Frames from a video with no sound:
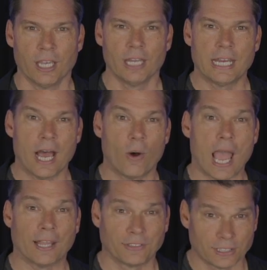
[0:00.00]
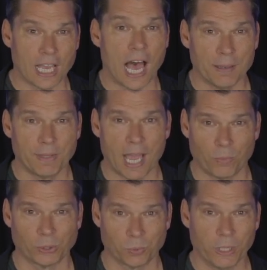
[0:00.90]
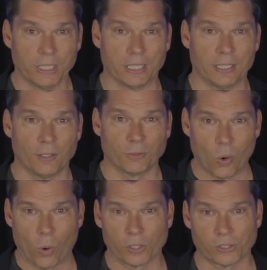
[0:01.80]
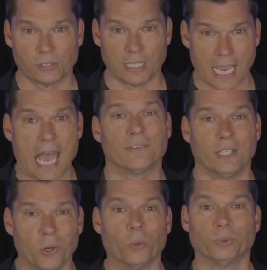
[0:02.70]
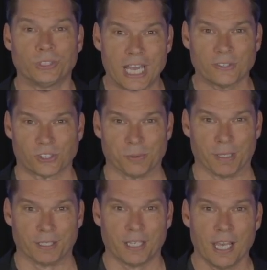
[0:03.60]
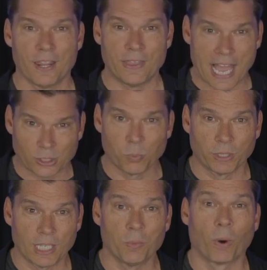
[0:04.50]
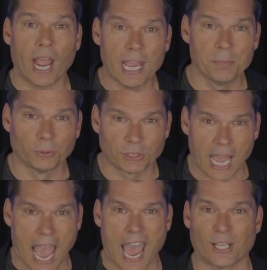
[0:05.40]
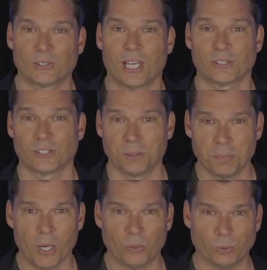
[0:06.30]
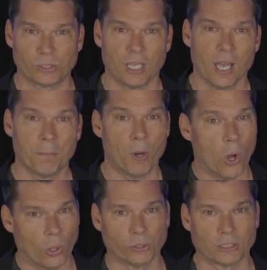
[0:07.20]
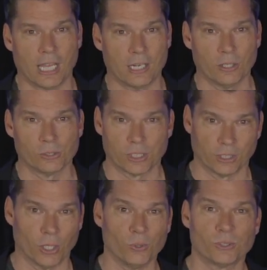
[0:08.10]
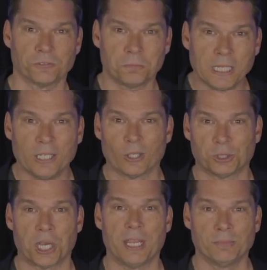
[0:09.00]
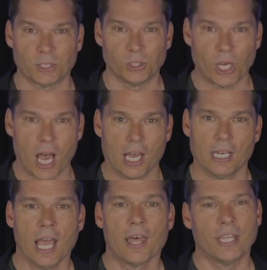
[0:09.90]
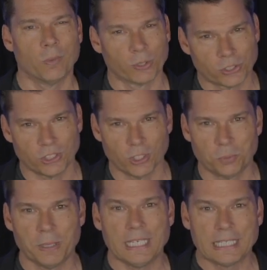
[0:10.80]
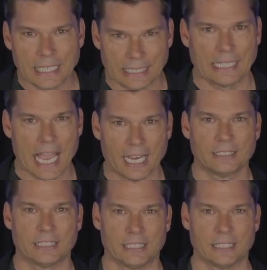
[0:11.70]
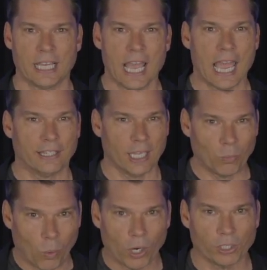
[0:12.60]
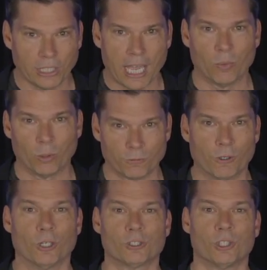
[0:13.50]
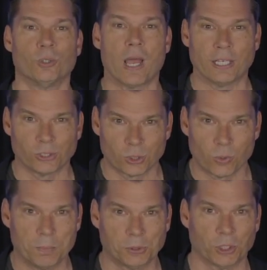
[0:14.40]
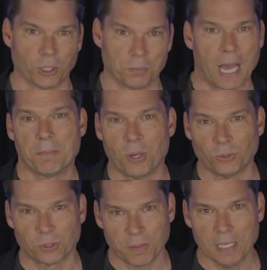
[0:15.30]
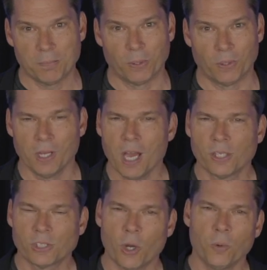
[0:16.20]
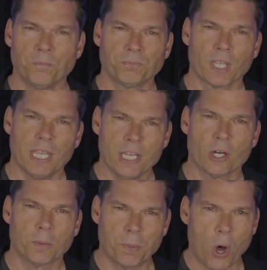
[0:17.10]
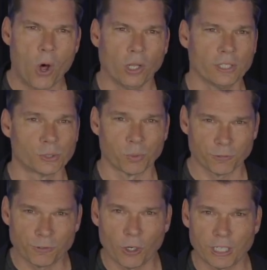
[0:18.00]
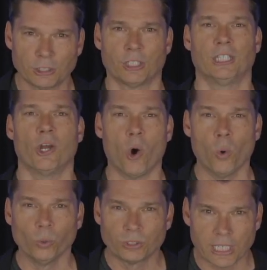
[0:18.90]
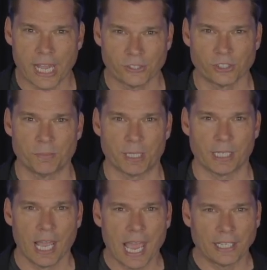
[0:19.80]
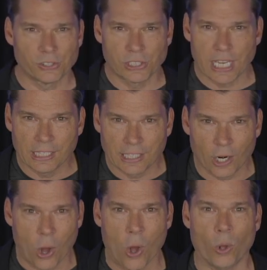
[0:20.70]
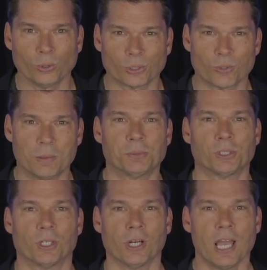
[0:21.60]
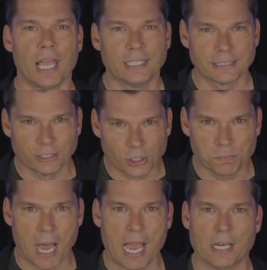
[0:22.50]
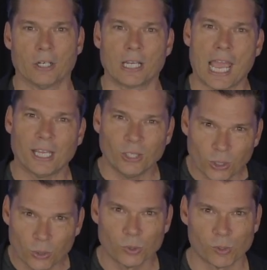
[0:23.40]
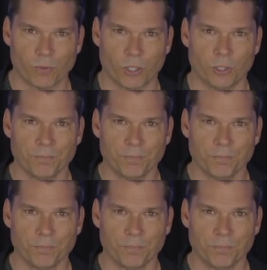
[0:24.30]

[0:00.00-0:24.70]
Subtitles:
Now, at the time that was written, of course, they had the Old Testament. That's what they were able to access the most. Paul's letters and those of Peter, James, and John, they were still being collected, and they weren't yet referred to as Scripture by most people. So here, Paul is referring to the Old Testament and saying that all Scripture is inspired and useful.